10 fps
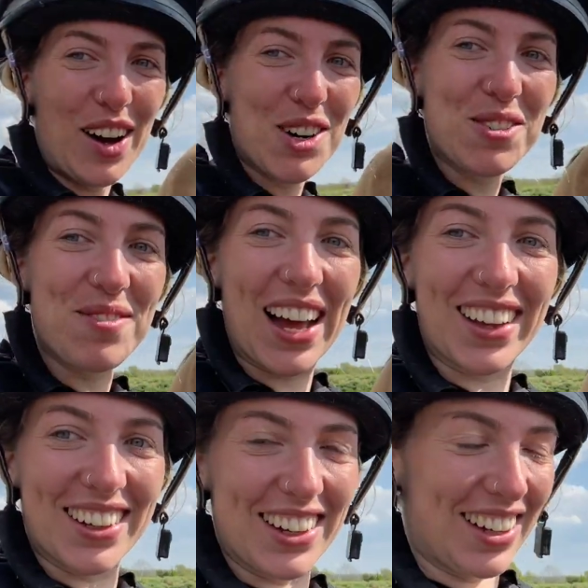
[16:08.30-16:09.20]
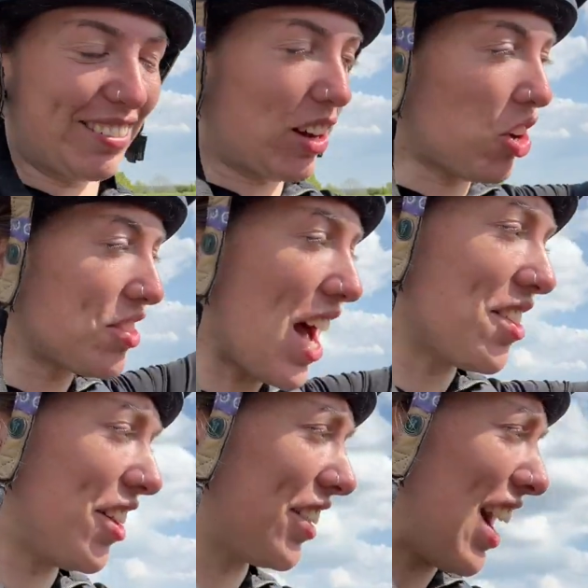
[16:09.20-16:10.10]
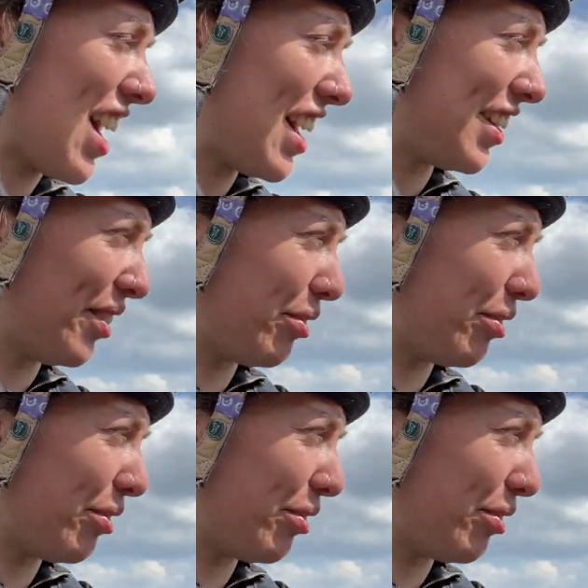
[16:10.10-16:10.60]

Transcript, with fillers: Oh my god. Well, on that note, guys,